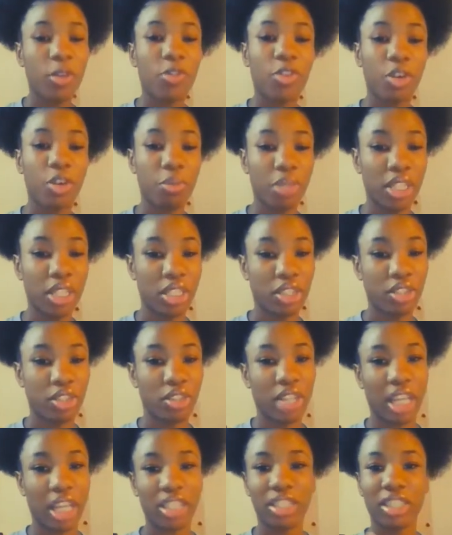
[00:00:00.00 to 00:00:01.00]
for me
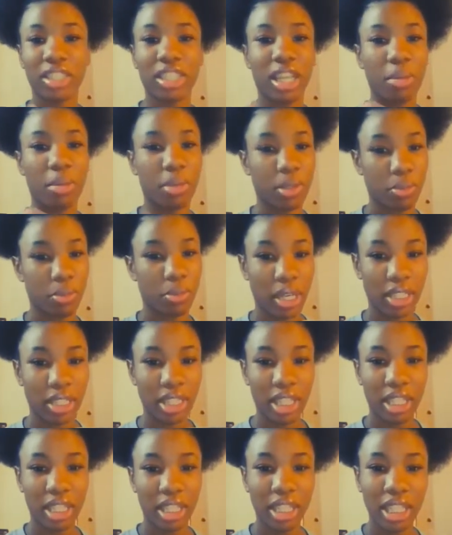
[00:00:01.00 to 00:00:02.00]
to like just get rid of my
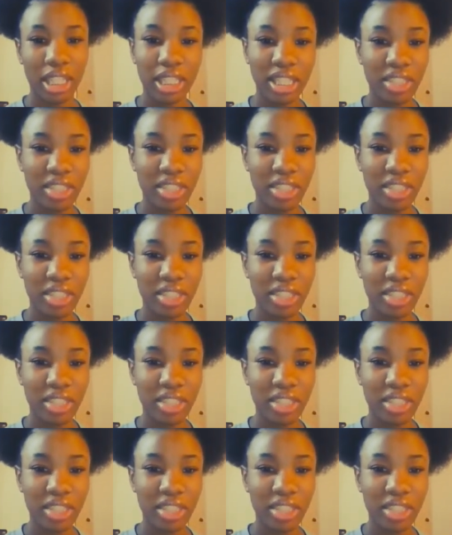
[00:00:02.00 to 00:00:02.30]
techniques and